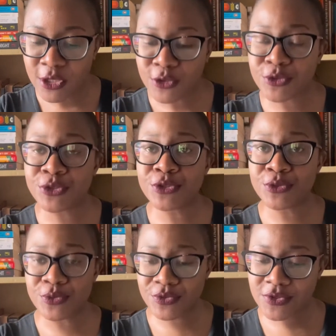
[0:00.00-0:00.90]
do you
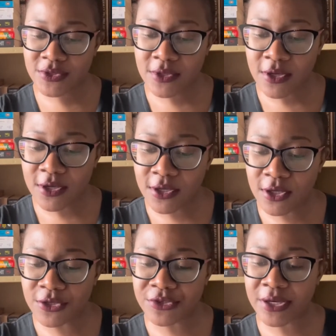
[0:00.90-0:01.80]
use
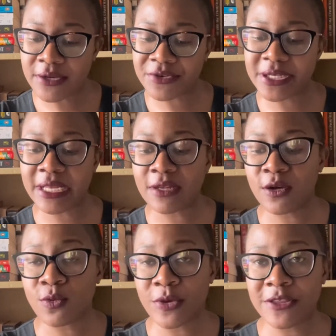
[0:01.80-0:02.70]
or read
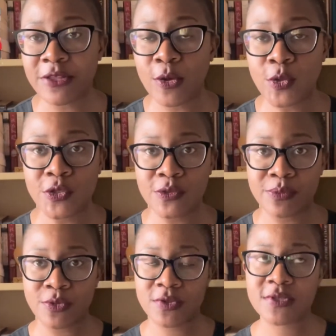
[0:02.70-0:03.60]
along with
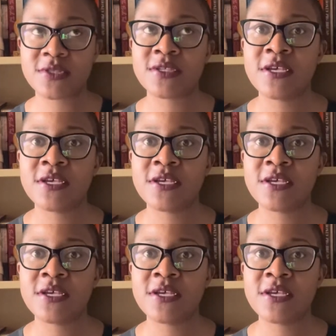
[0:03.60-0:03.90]
audiobooks?